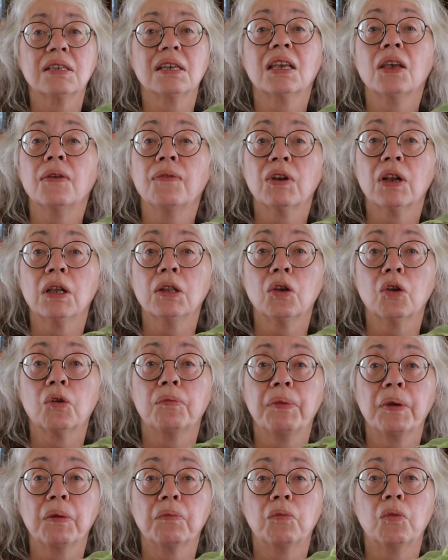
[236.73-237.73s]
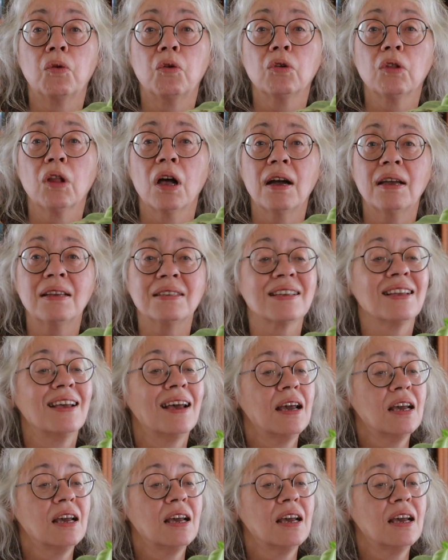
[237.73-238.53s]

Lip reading: to give it a little bit more light